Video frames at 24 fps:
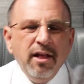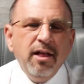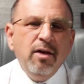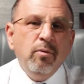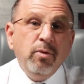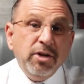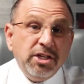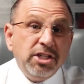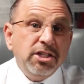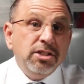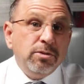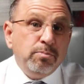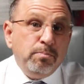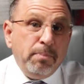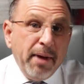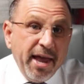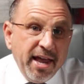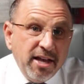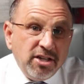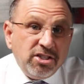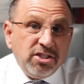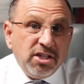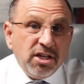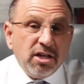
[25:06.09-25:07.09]
which is
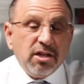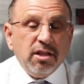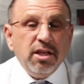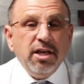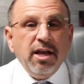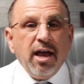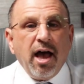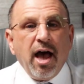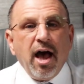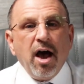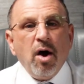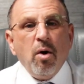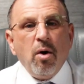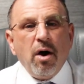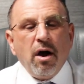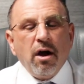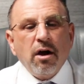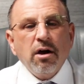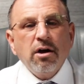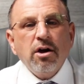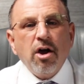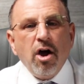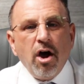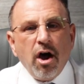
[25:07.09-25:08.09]
basically how
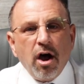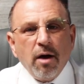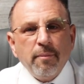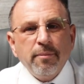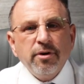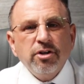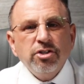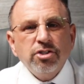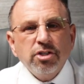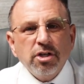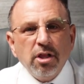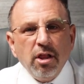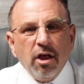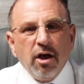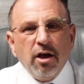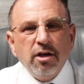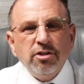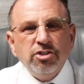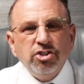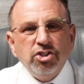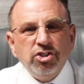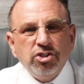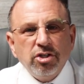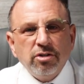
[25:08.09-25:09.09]
our Commerce
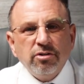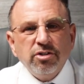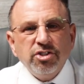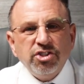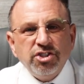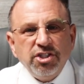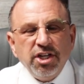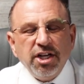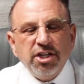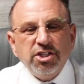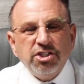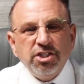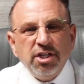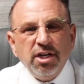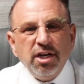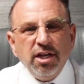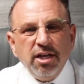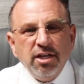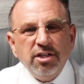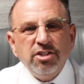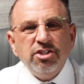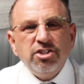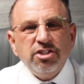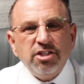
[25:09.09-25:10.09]
Clause jurisdiction
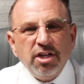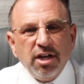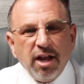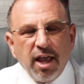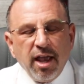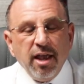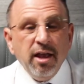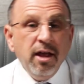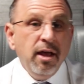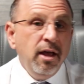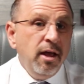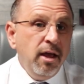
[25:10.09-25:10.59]
is today.